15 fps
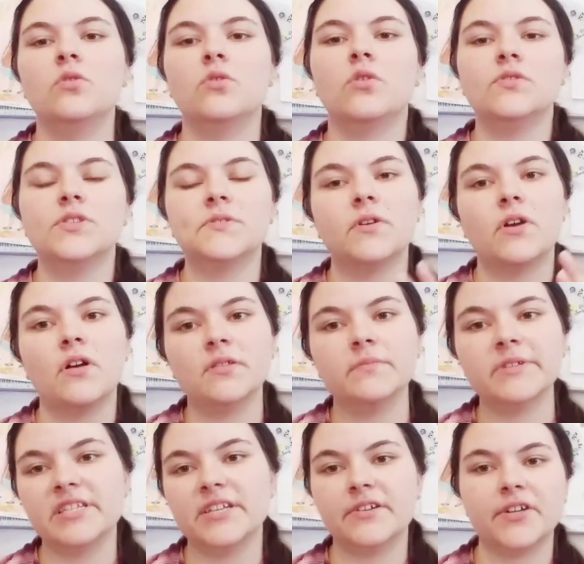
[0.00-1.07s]
Those are all
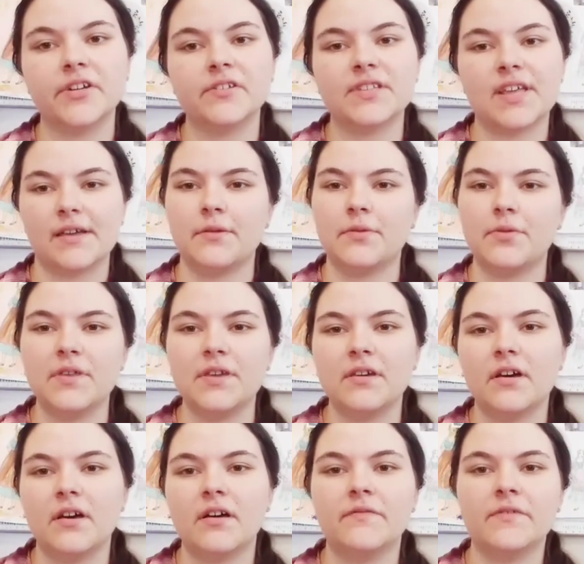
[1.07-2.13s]
the materials I could
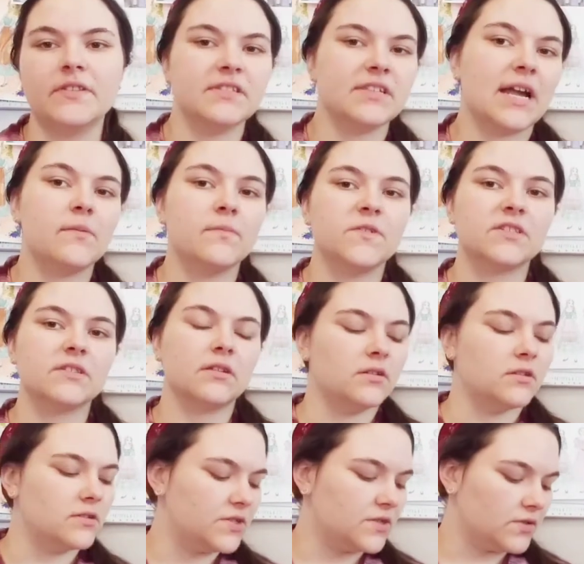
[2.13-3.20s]
think of, and now I'm just
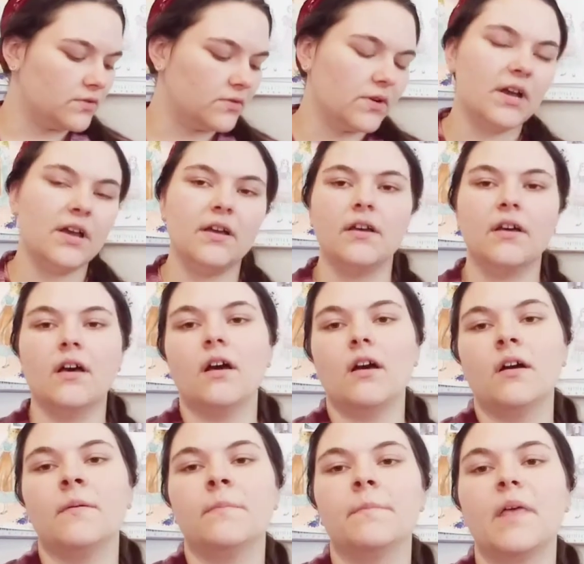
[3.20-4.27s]
gonna do,
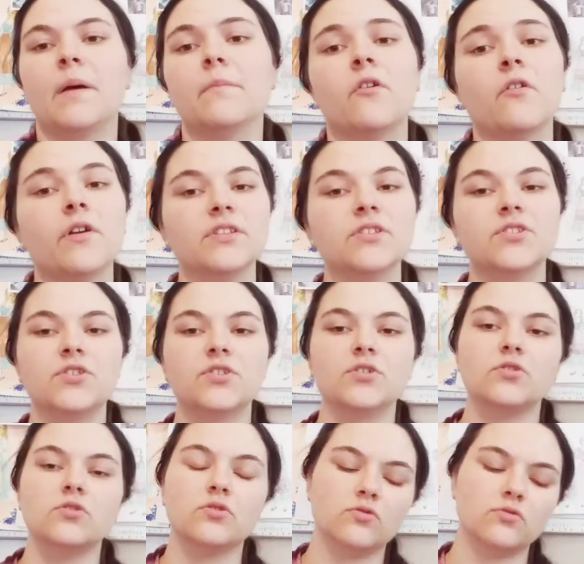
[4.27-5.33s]
I'm going
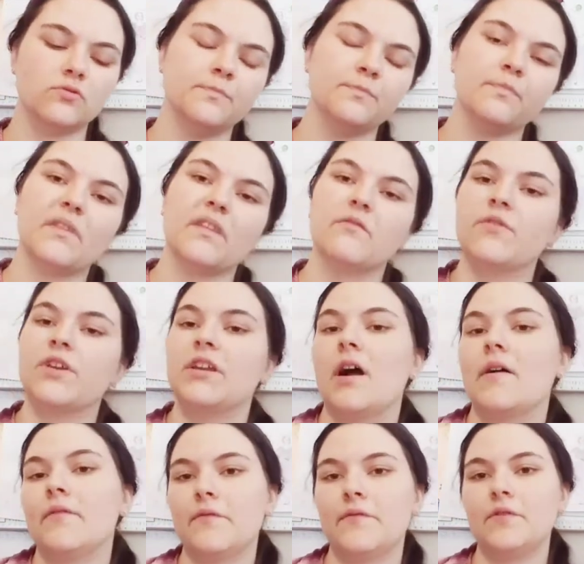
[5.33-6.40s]
to read
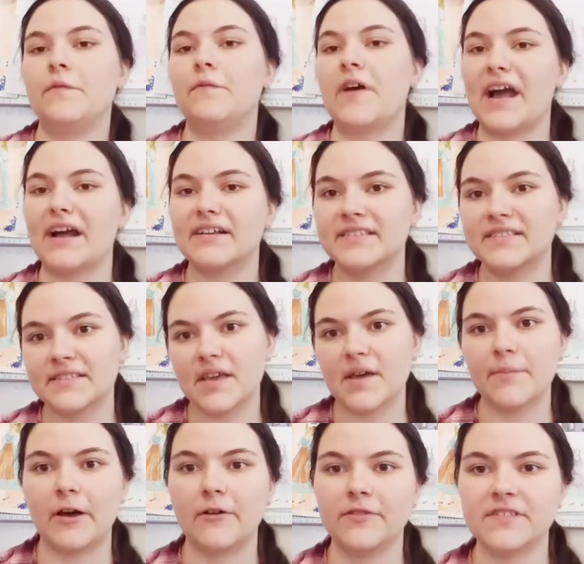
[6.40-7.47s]
off a few facts
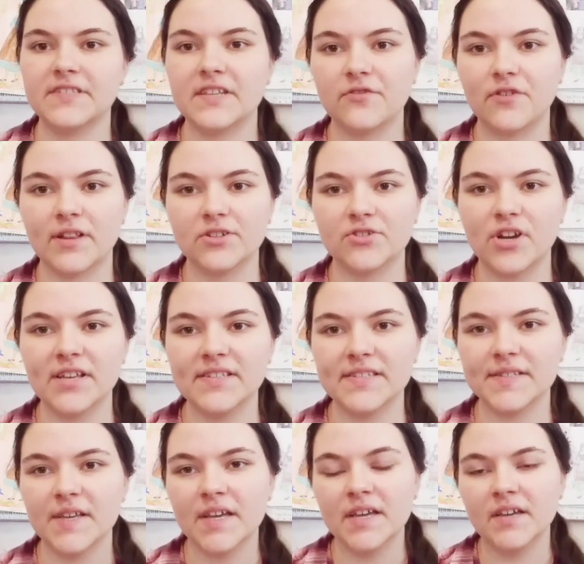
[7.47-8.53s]
about the Cinderella
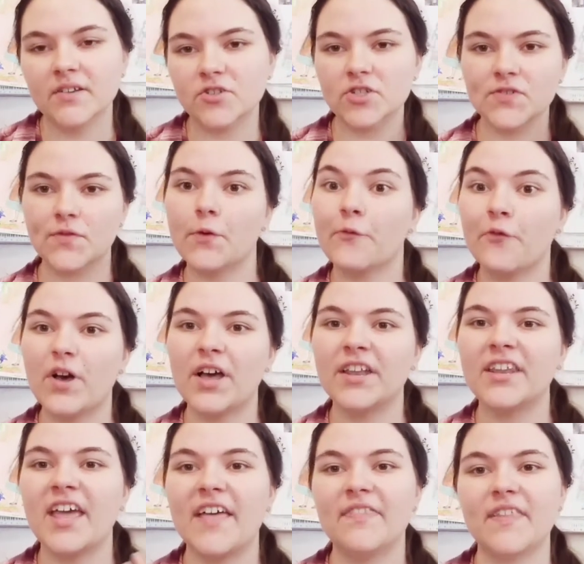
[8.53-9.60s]
dress just for
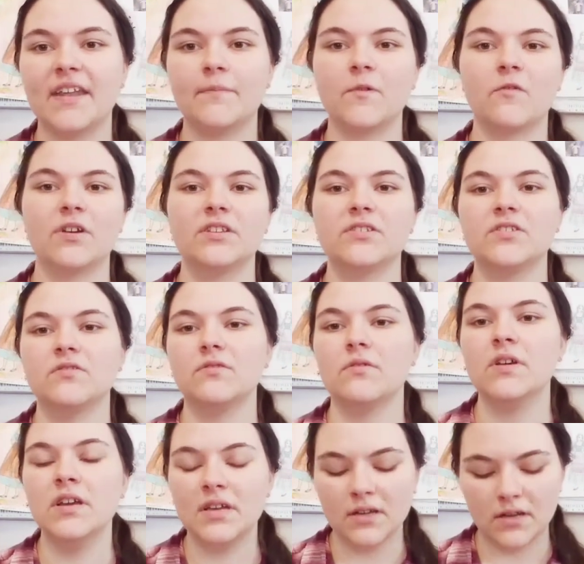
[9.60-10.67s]
fun, and then I'm going to